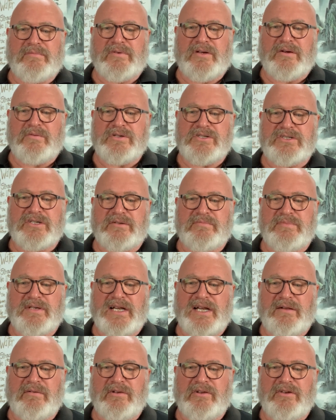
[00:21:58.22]
I wish I'd been
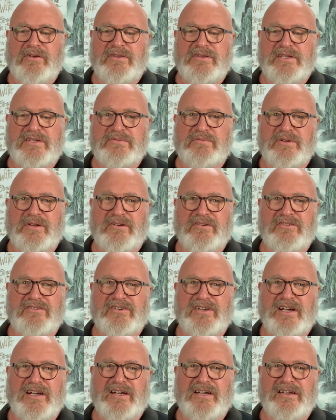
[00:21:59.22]
able to learn this when I was
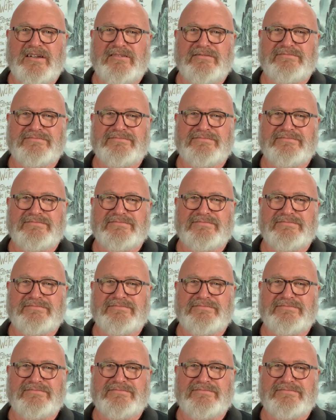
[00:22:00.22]
younger.